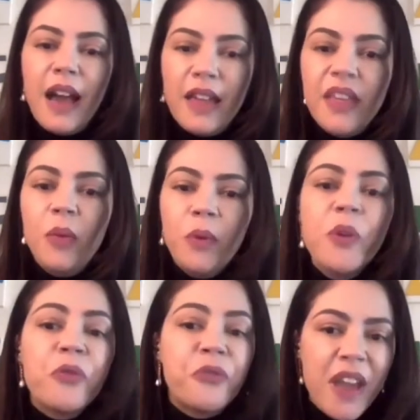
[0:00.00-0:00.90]
I think we
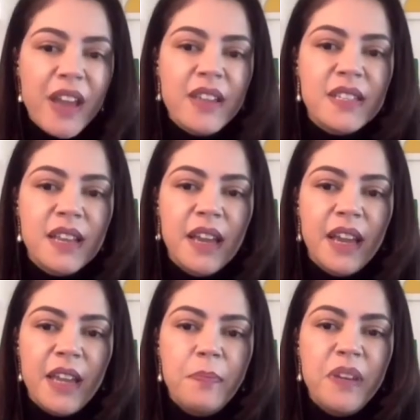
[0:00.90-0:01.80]
will face
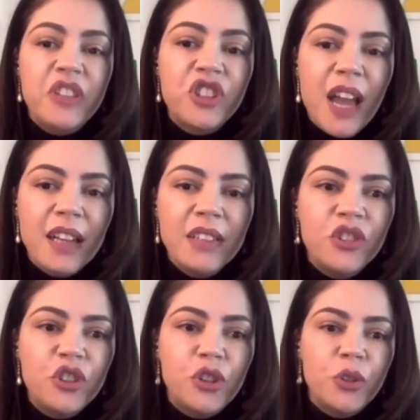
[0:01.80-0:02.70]
a big
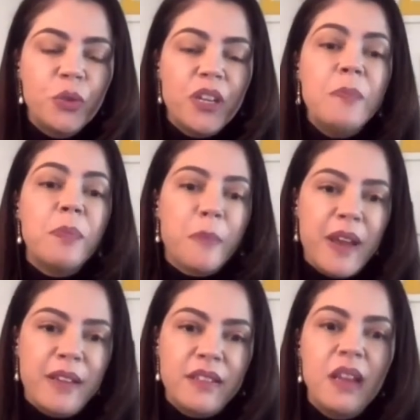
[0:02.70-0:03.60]
challenge to
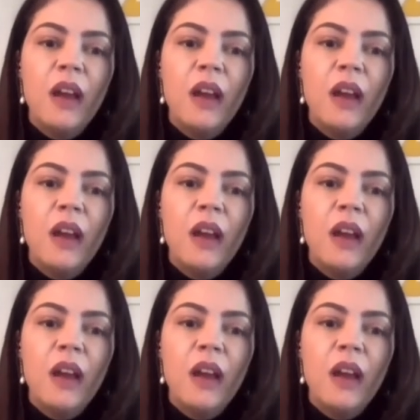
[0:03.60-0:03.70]
implement